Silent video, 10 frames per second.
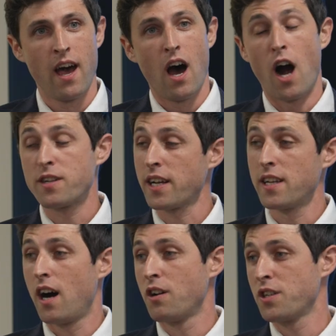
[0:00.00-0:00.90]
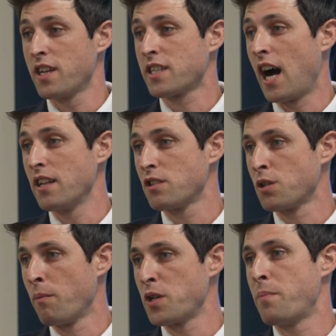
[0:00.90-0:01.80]
Our technology has gotten
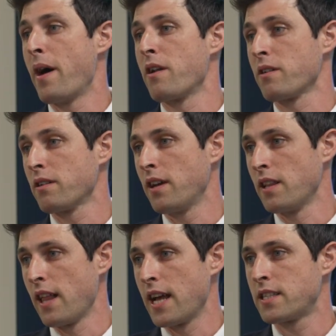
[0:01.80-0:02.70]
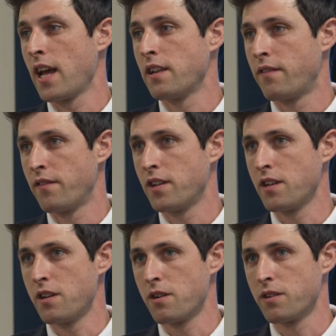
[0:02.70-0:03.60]
so much better in the last 10 to
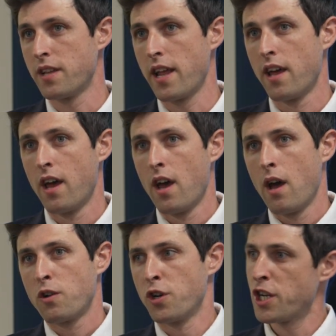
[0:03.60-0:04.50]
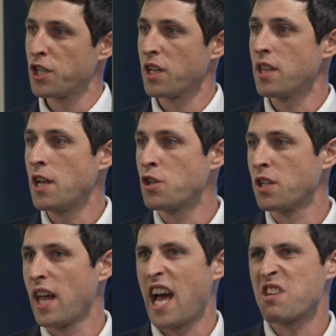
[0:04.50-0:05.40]
15 years that traditionally they used
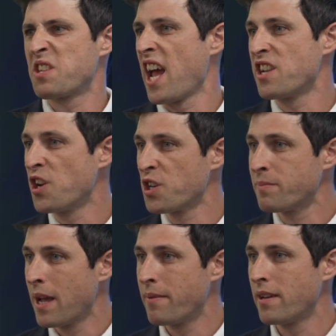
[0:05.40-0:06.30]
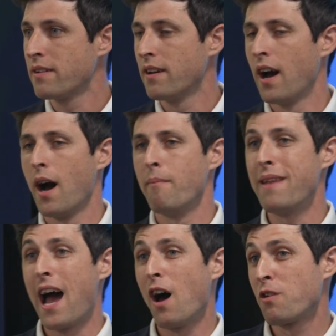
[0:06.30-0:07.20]
to last 10 years maybe.
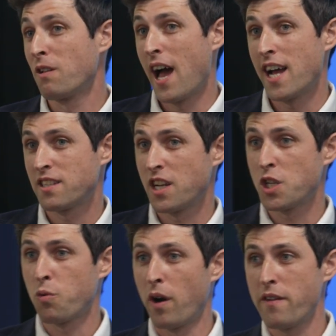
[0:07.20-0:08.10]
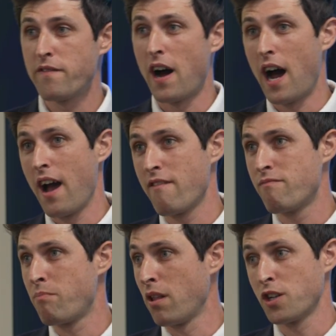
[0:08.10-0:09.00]
Now they're lasting
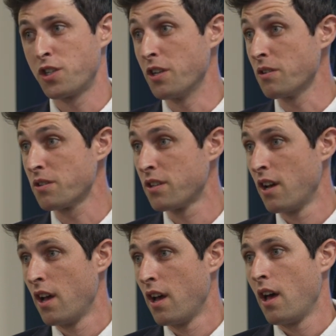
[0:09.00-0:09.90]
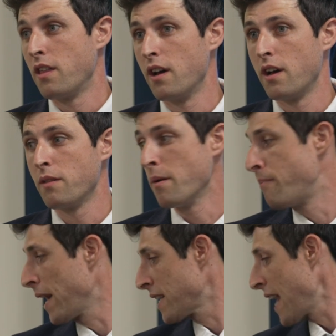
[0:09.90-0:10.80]
25 plus years. The
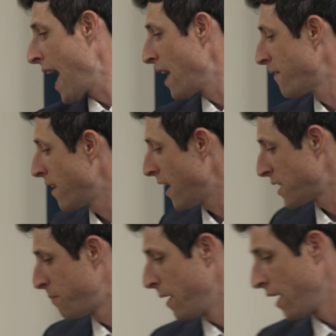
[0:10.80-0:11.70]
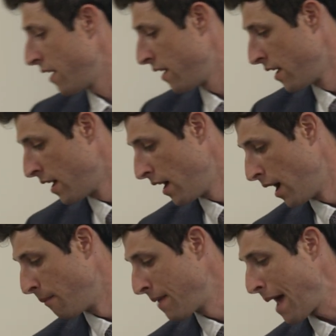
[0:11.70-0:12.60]
biggest advent has been
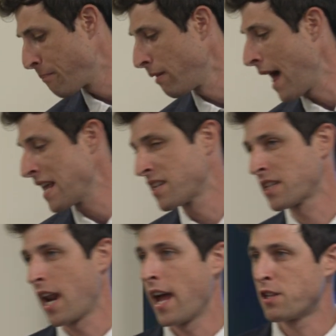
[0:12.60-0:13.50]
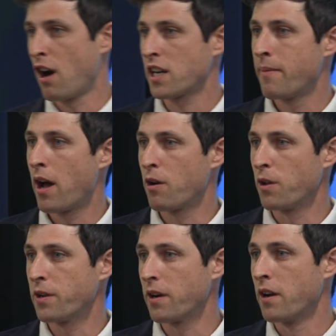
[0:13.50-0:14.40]
that plastic that I had talked about
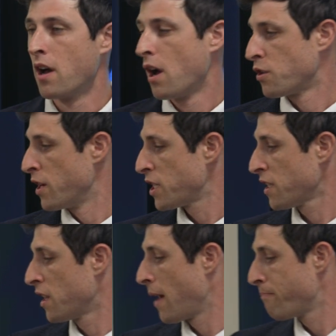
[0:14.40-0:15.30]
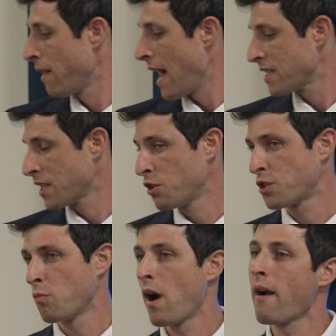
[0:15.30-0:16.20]
earlier. Traditionally, that plastic
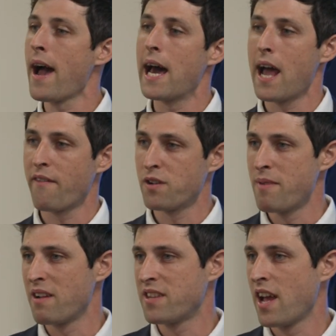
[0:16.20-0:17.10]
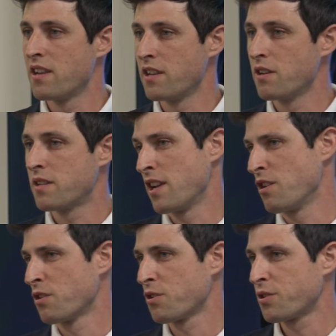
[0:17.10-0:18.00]
used to wear out after about 10
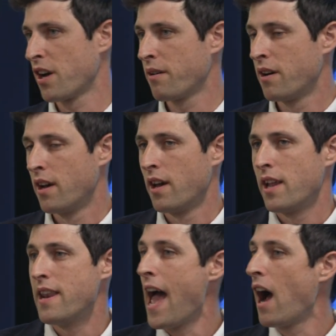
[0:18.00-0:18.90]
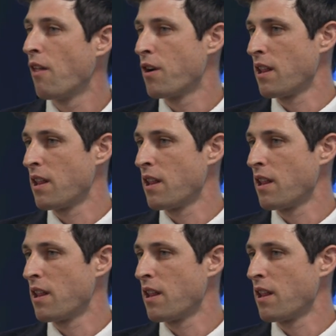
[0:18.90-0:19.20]
years or so. Now they're